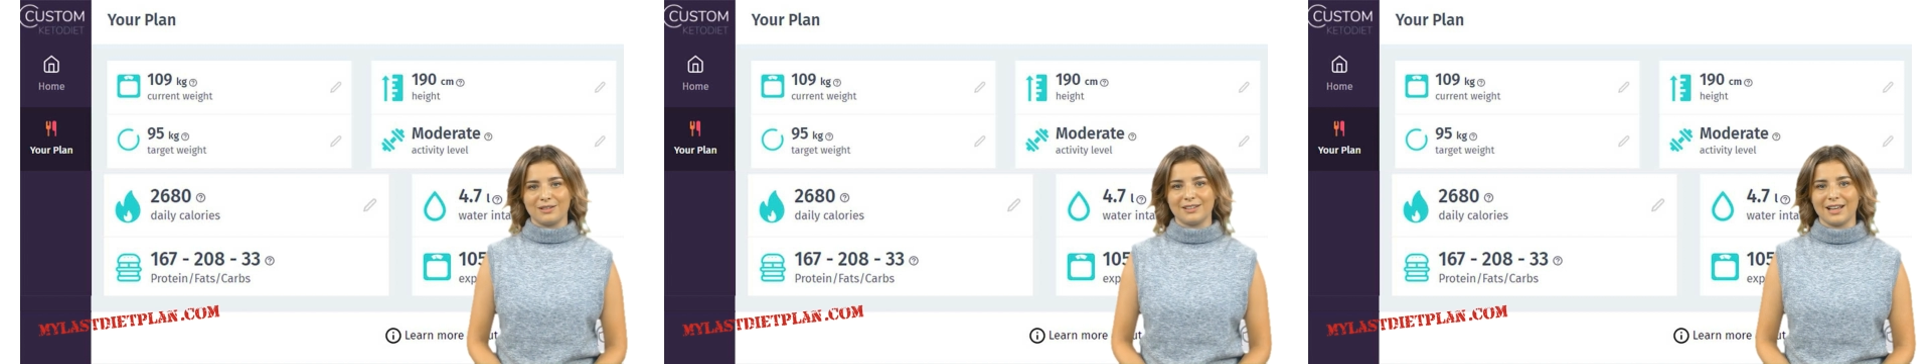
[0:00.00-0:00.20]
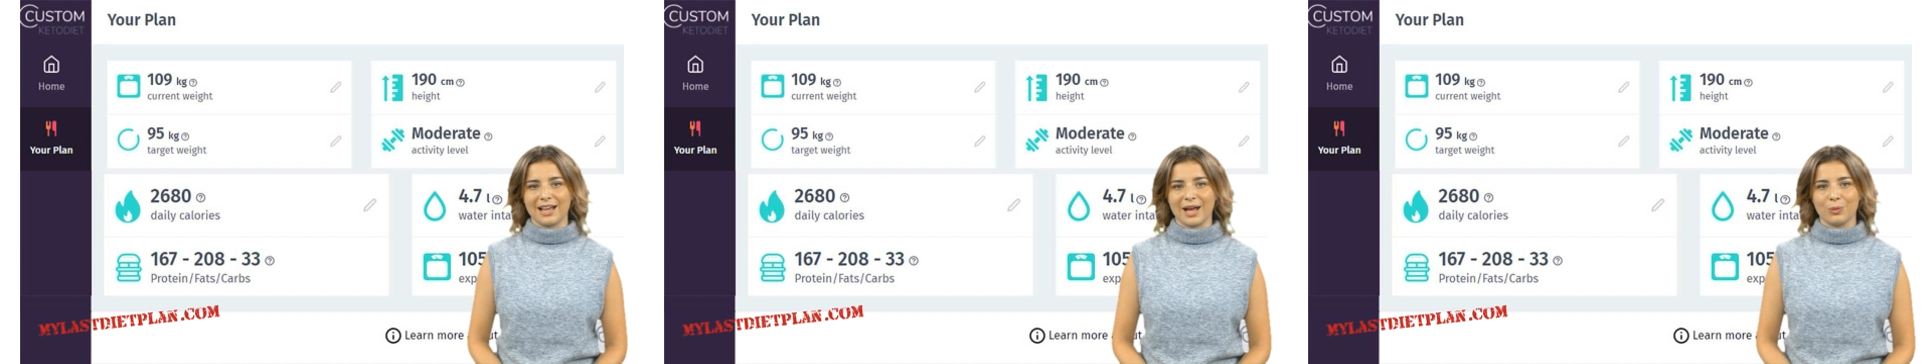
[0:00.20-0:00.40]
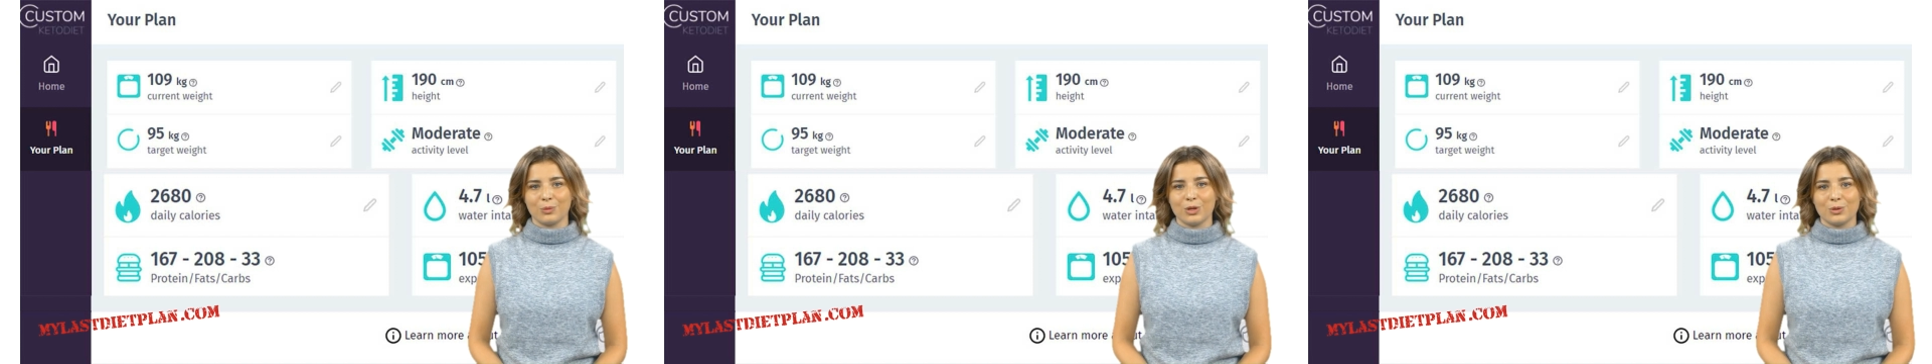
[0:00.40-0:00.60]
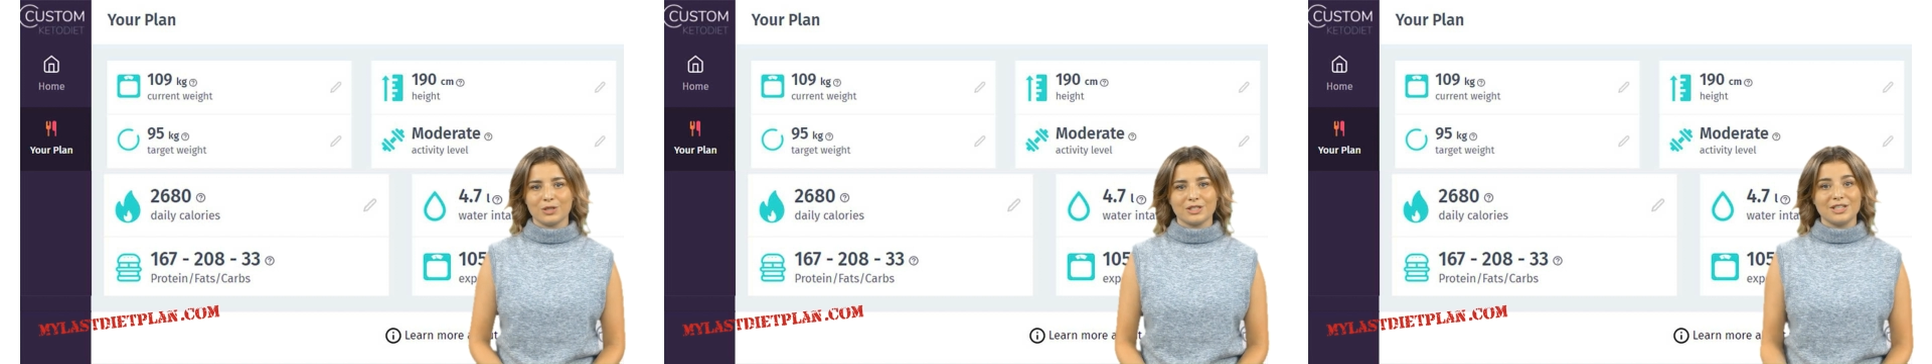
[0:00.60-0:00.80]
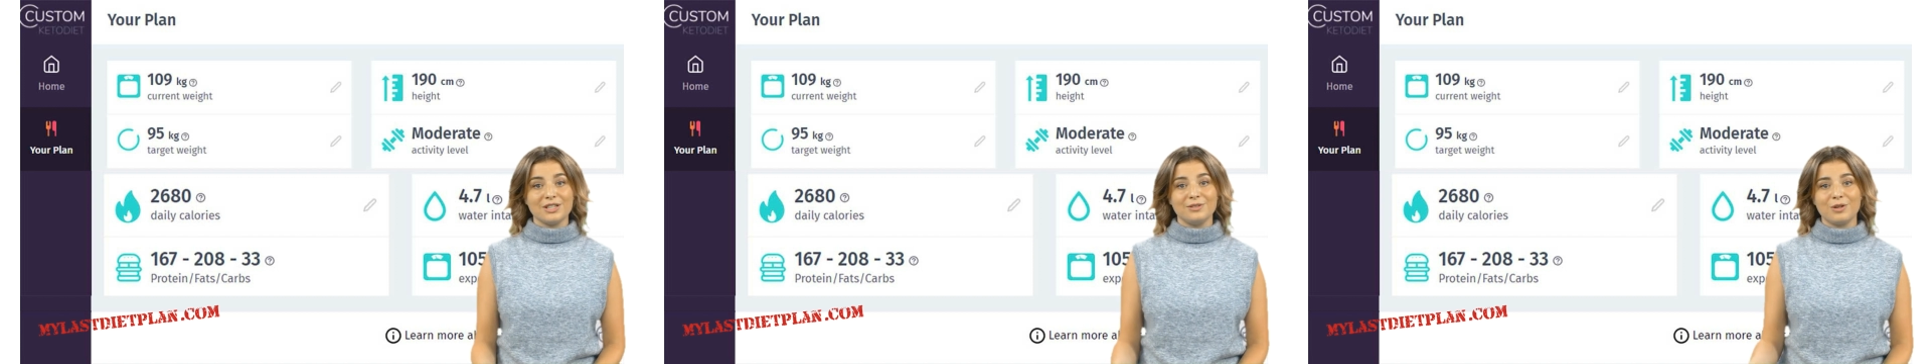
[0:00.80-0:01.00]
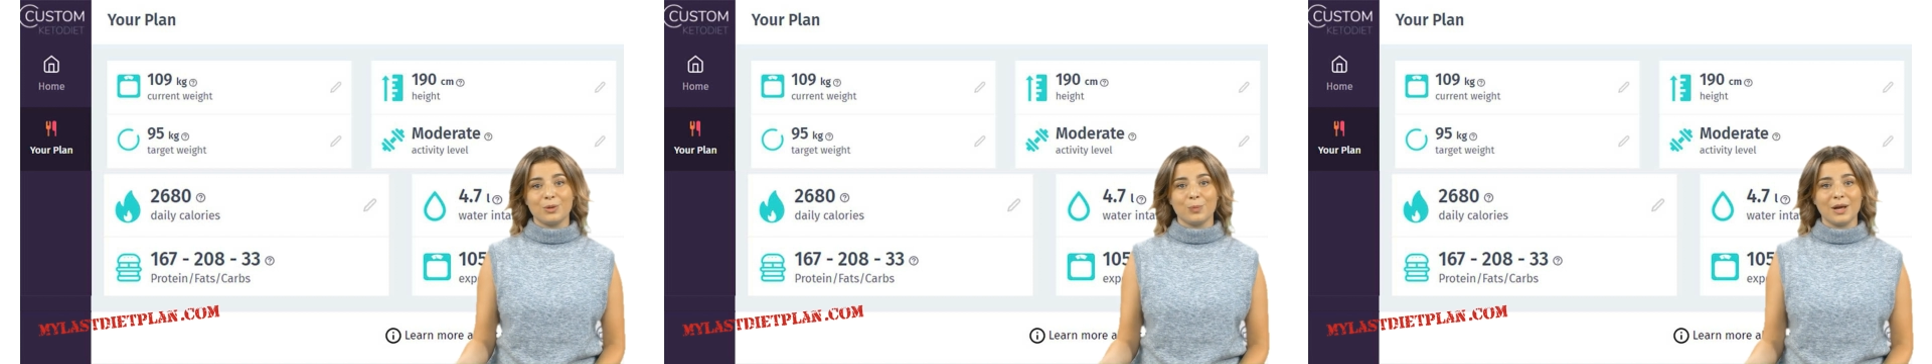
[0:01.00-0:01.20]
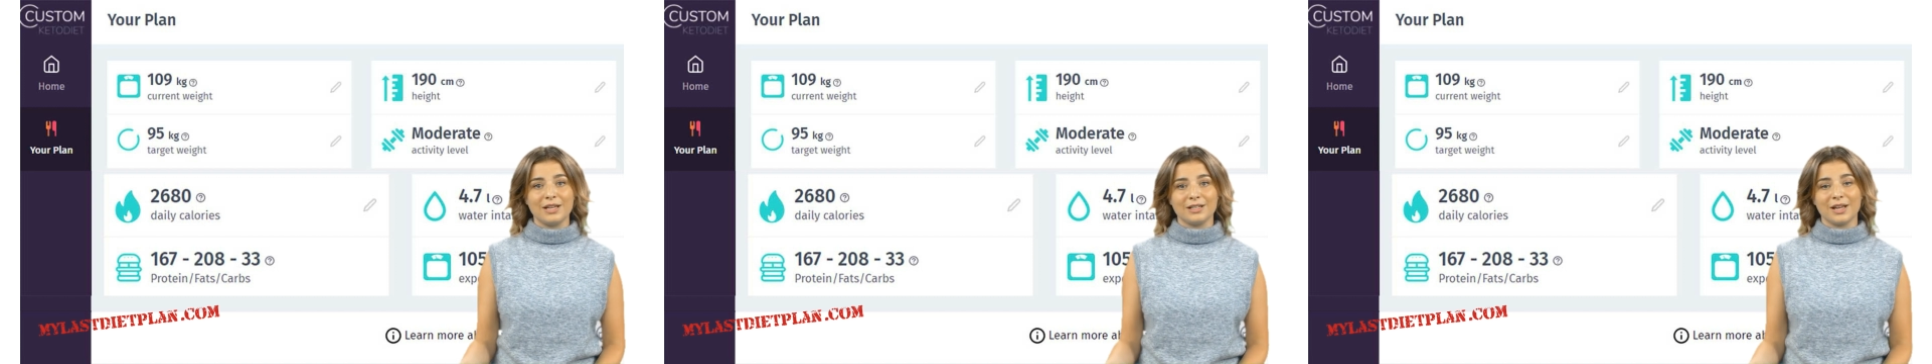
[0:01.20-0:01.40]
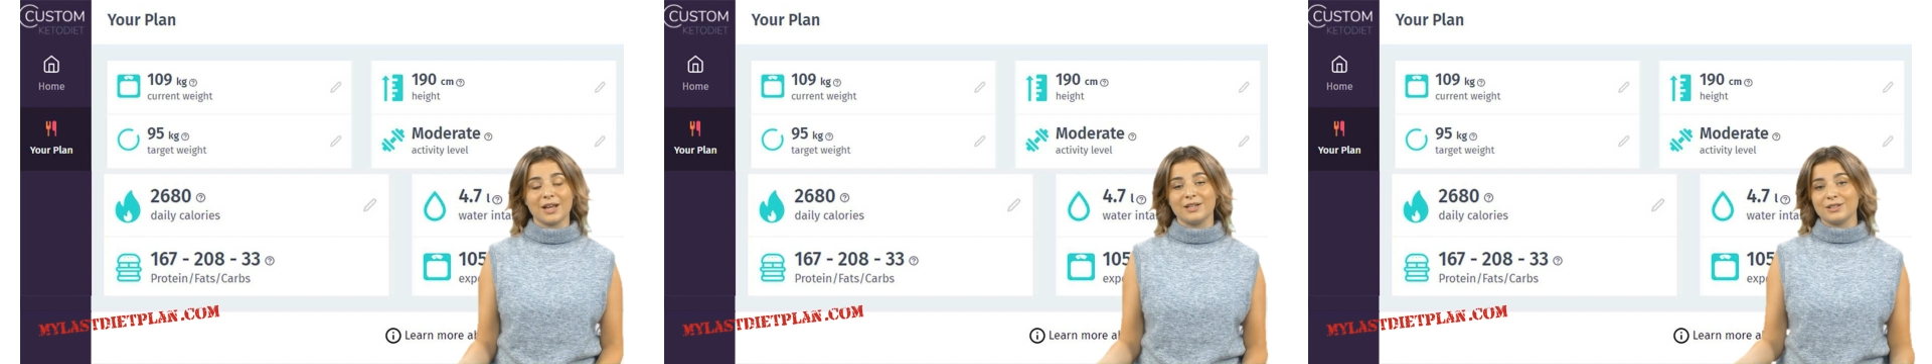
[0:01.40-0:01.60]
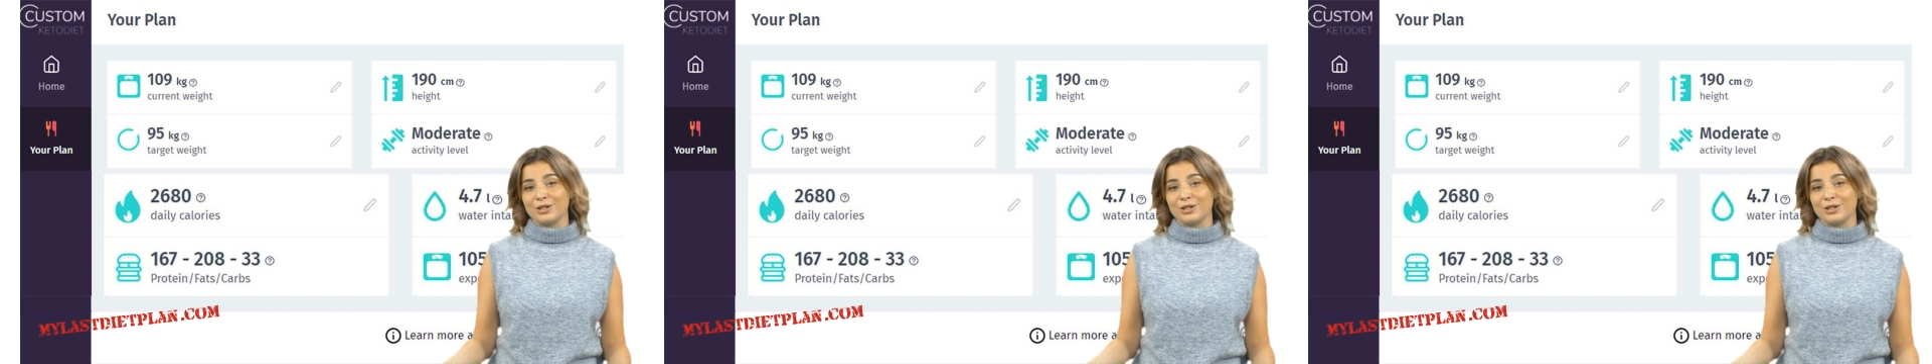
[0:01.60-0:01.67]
to help you achieve your weight loss